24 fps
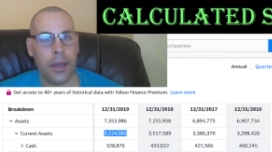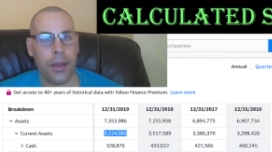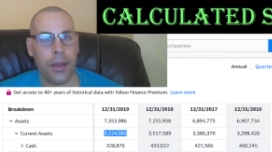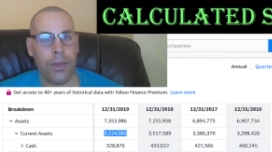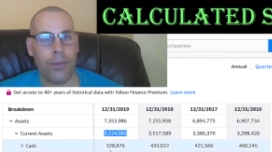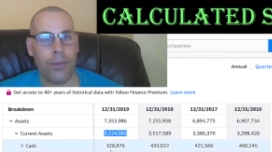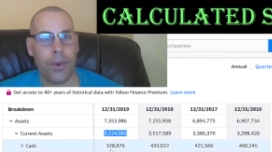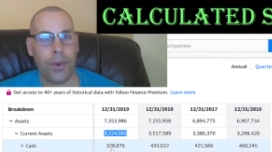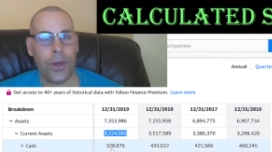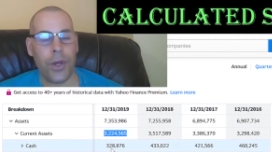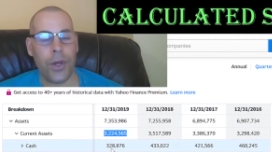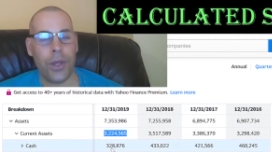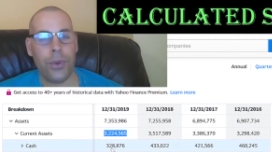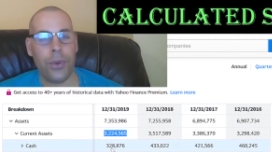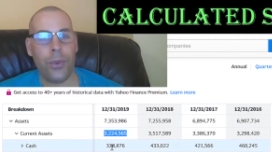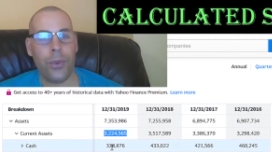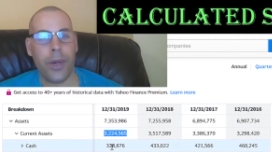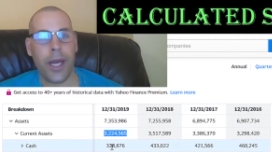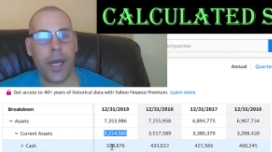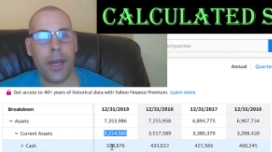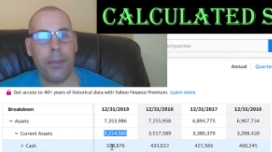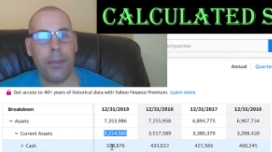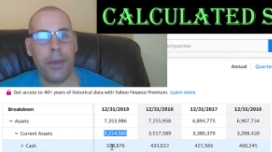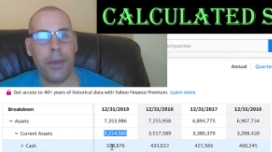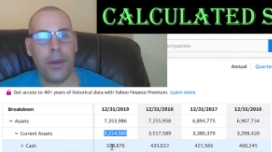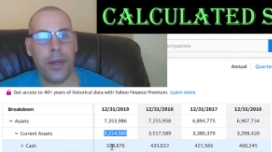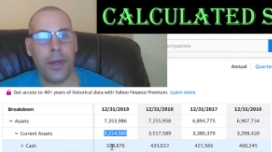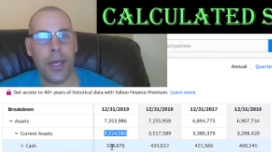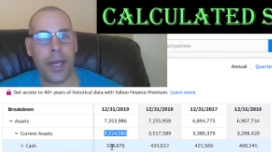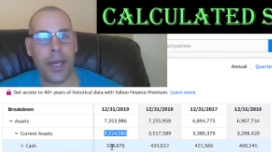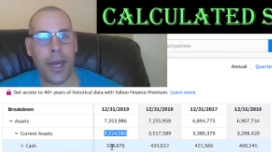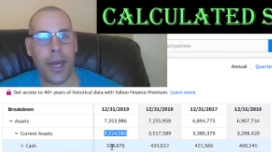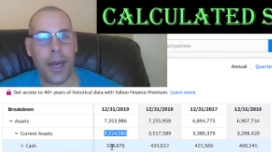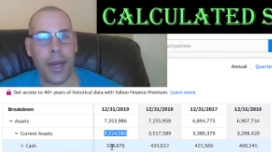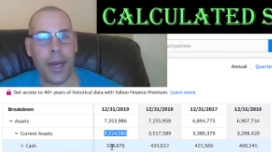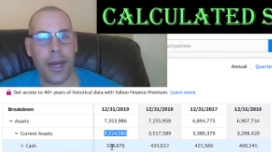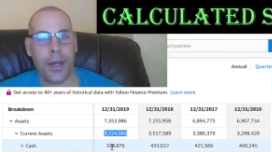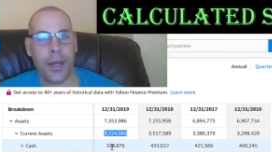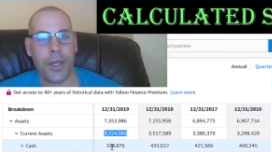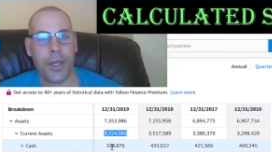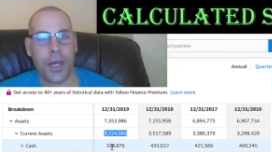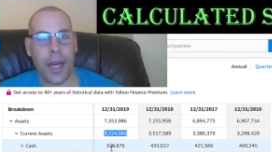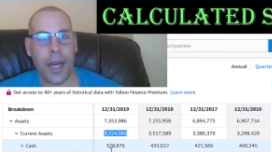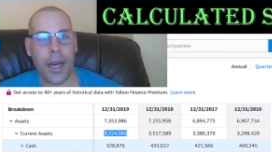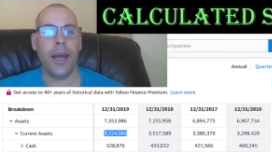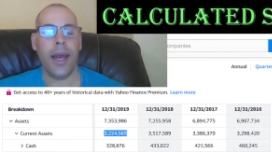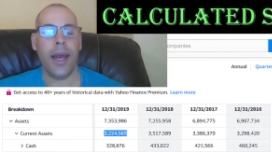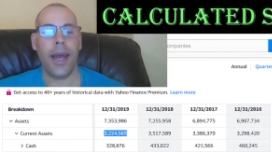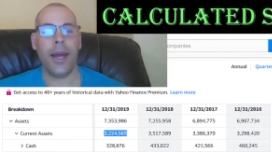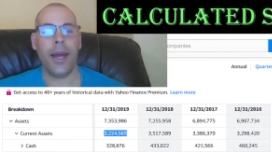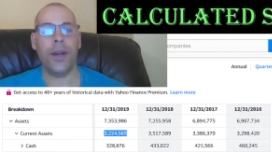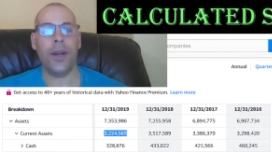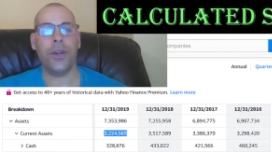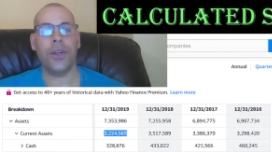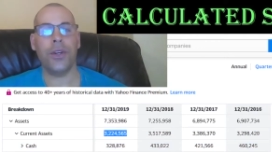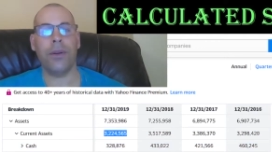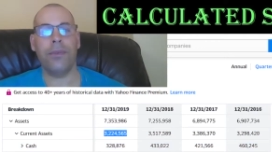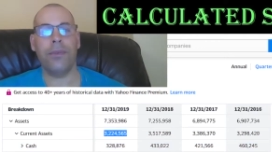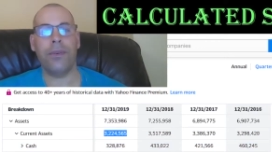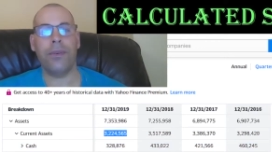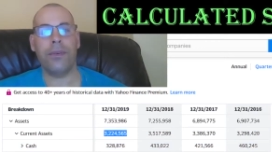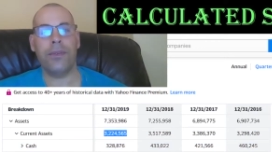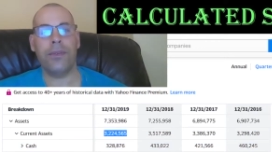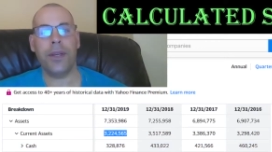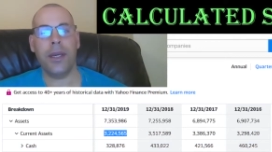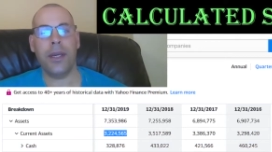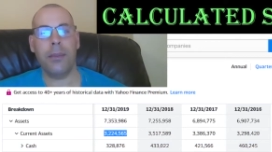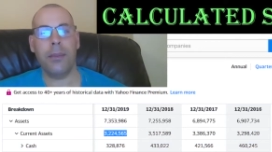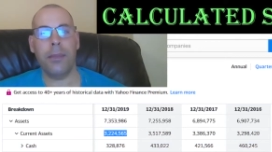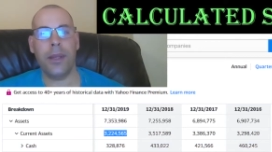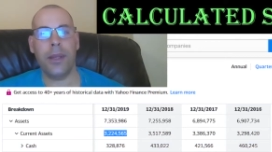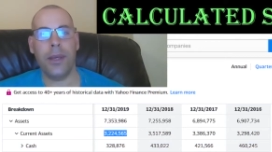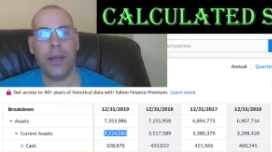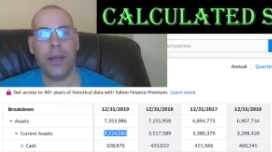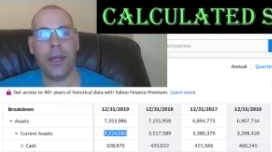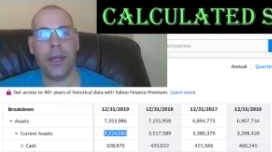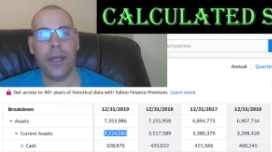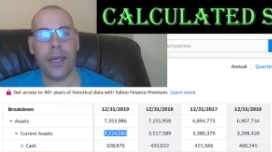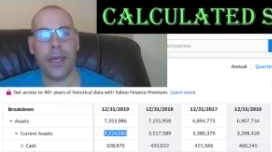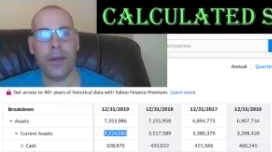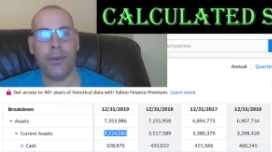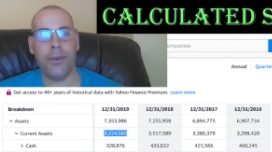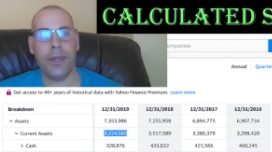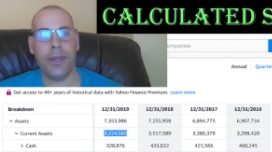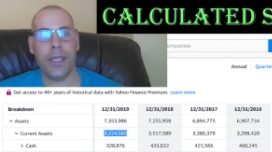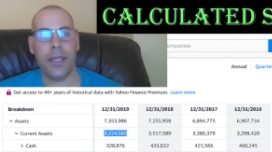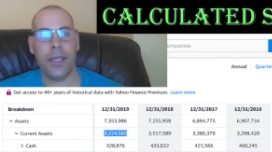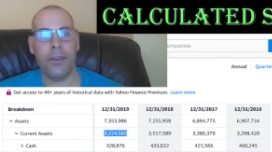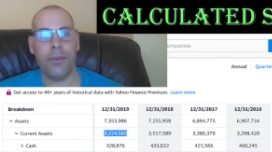three hundred twenty-eight million dollars of cash, eight hundred fifteen million dollars in net